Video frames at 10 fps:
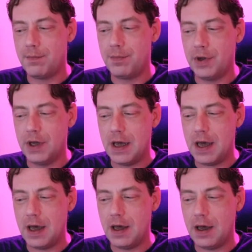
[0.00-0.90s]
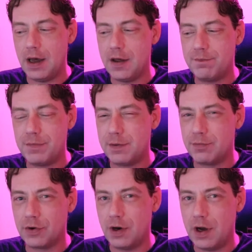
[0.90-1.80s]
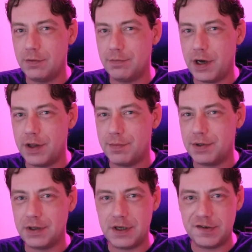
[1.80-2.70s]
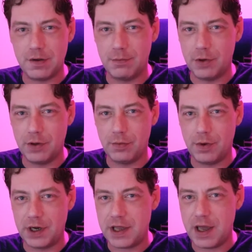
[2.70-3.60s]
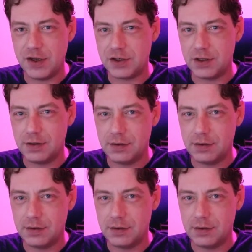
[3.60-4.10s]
but I've been brought home by the police on more than one occasion.